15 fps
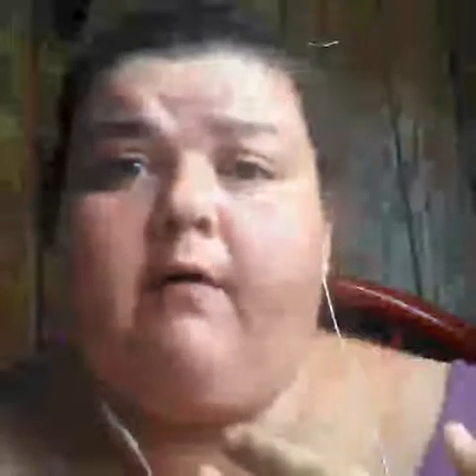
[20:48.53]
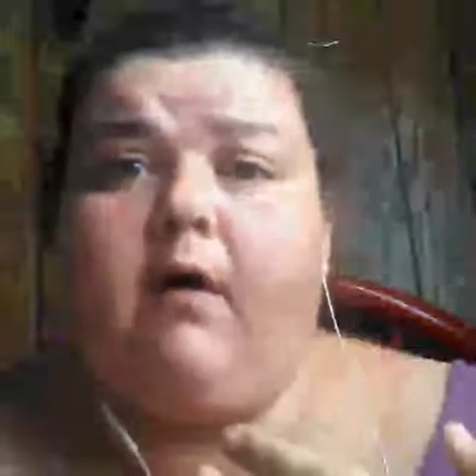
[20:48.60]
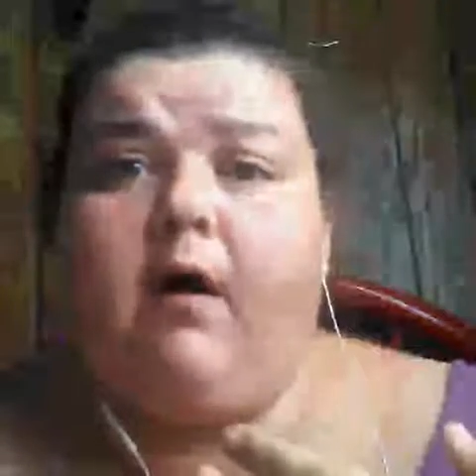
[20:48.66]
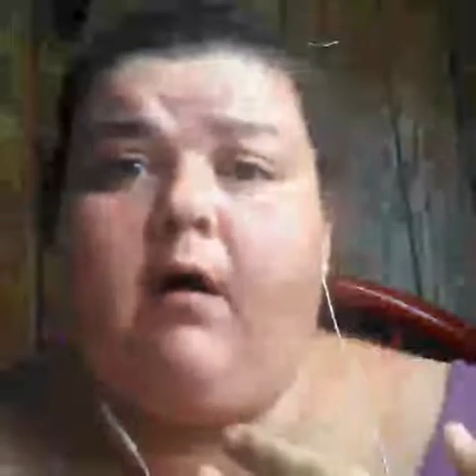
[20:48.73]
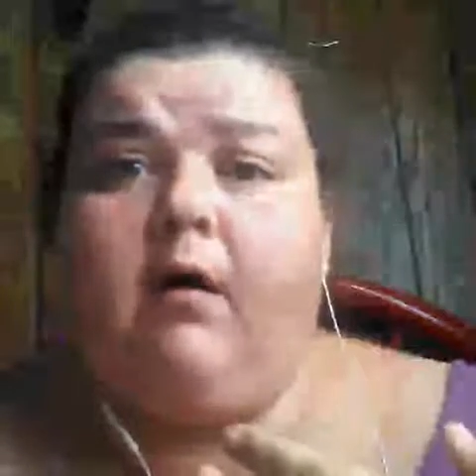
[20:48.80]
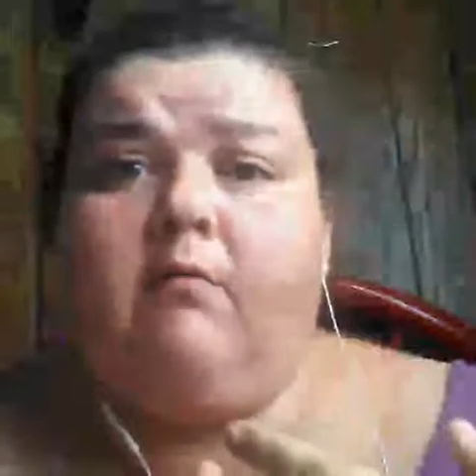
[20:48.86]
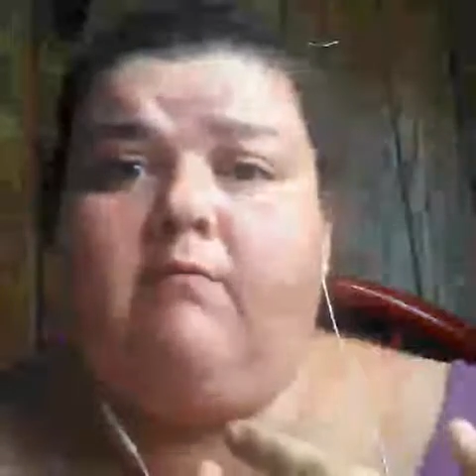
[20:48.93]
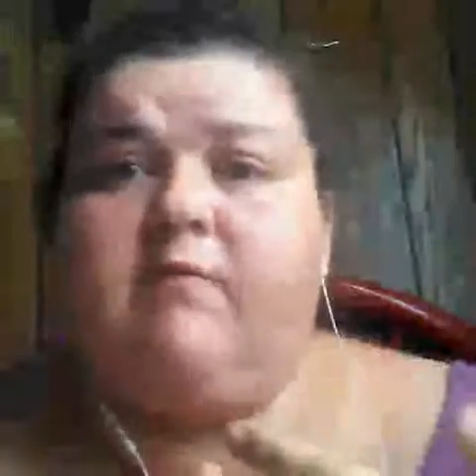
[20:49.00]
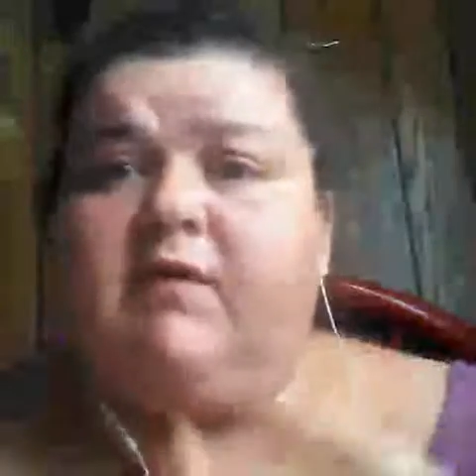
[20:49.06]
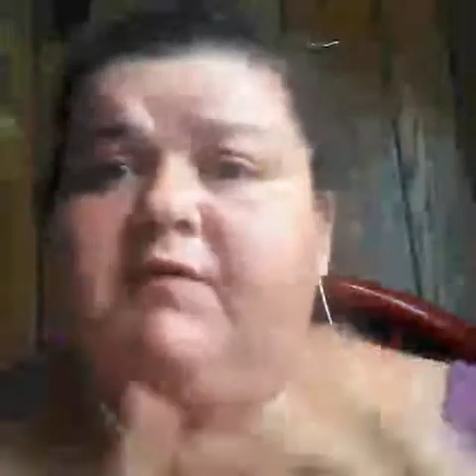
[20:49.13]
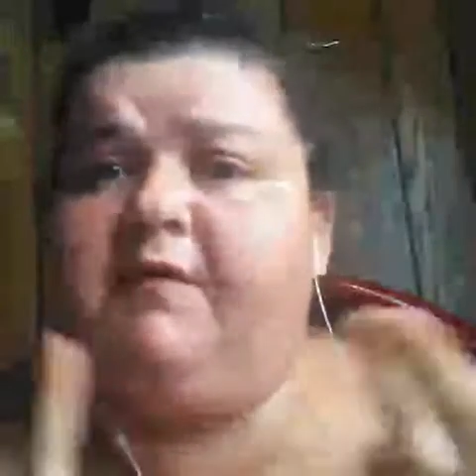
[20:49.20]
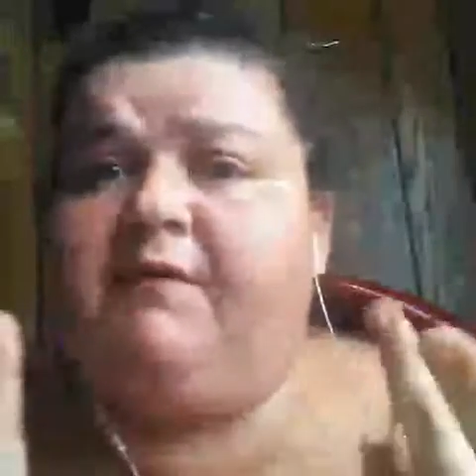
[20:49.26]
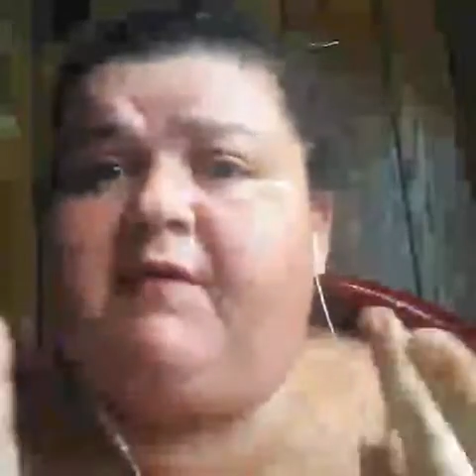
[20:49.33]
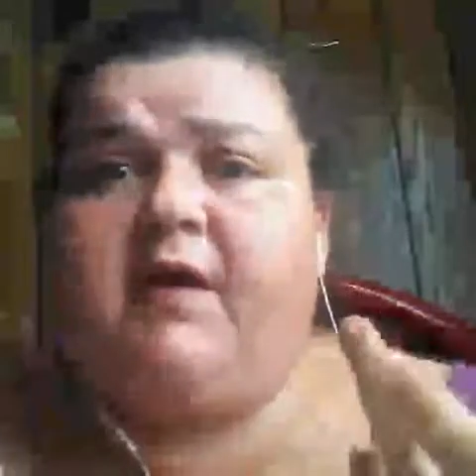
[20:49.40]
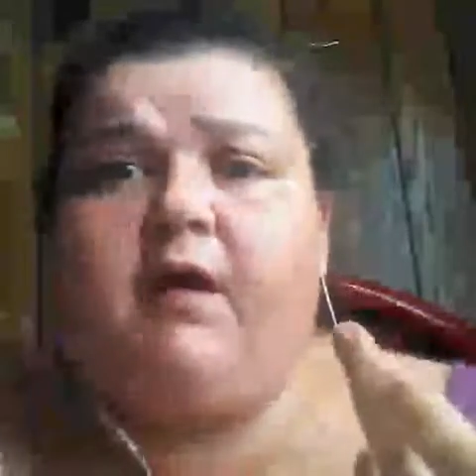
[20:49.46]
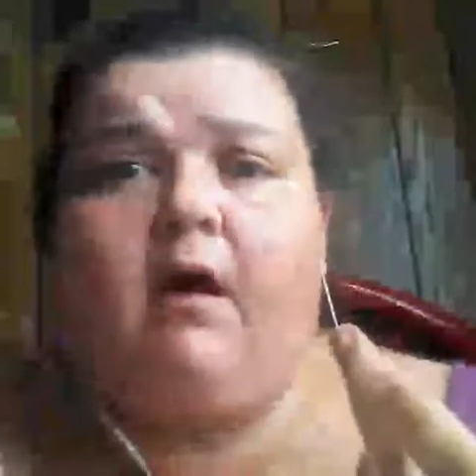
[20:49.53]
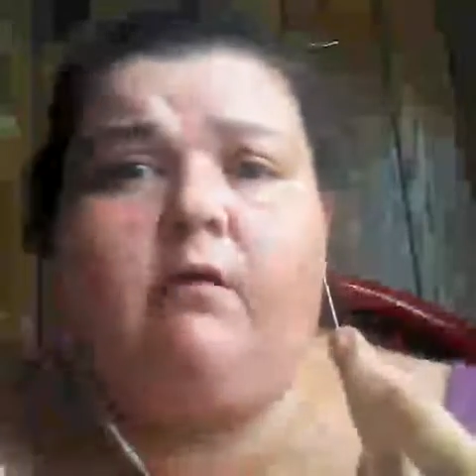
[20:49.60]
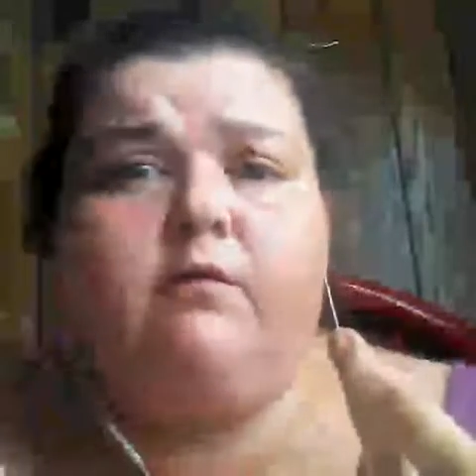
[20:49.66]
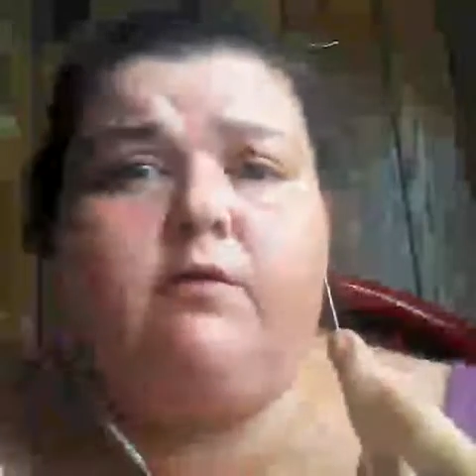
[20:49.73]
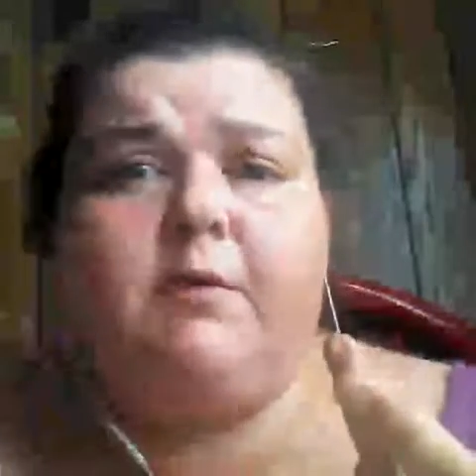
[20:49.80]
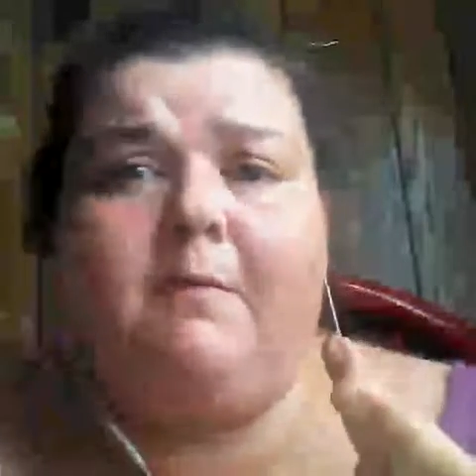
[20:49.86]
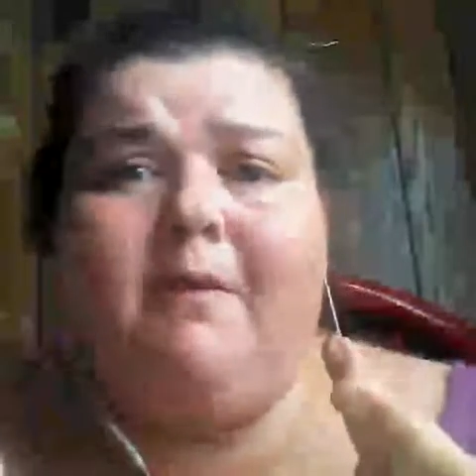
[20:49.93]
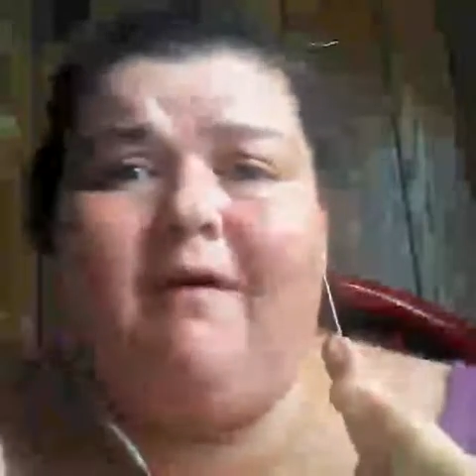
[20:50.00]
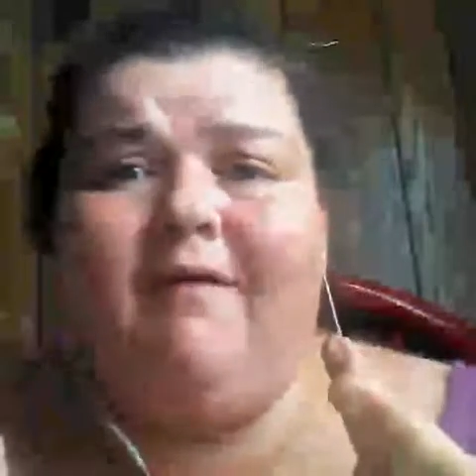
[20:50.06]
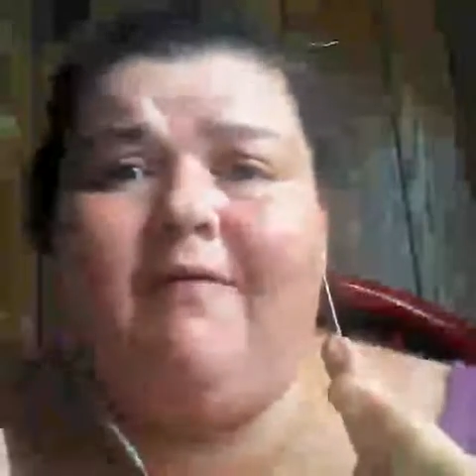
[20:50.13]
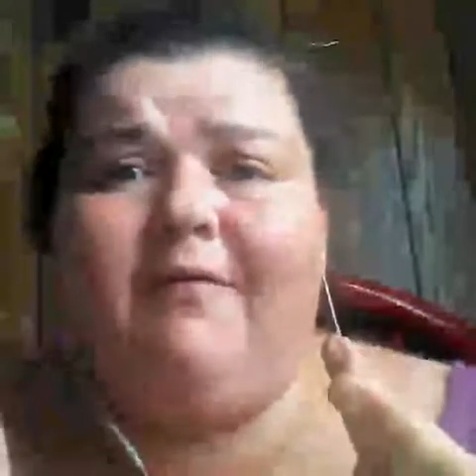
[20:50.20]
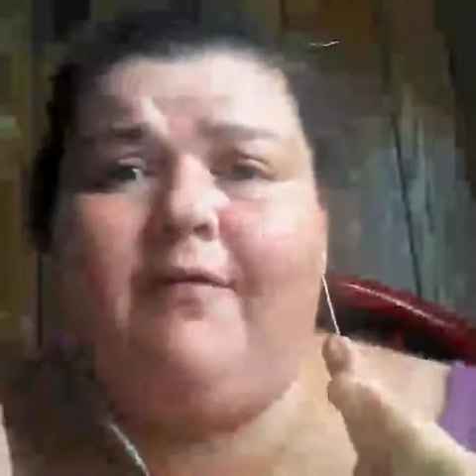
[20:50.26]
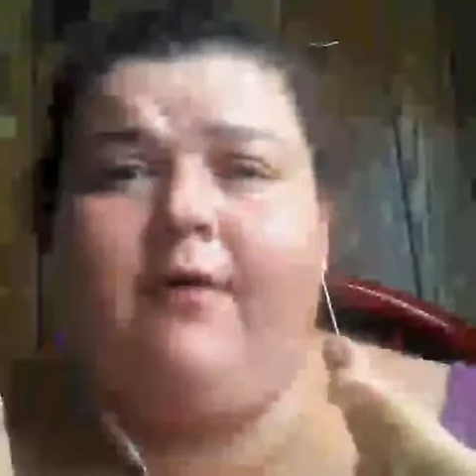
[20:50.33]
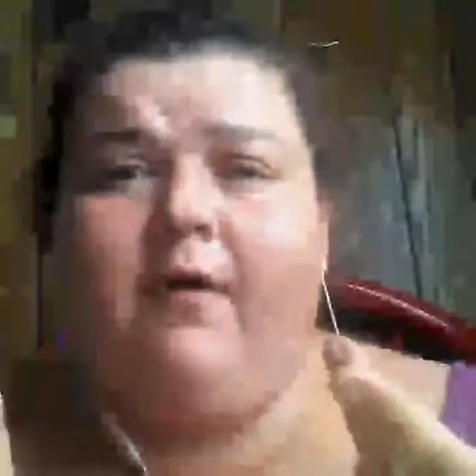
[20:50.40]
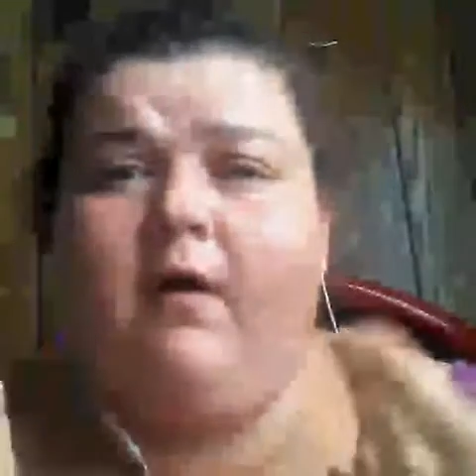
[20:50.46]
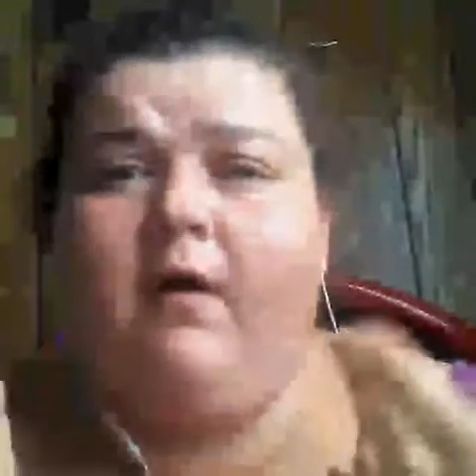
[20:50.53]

It's $15 a month.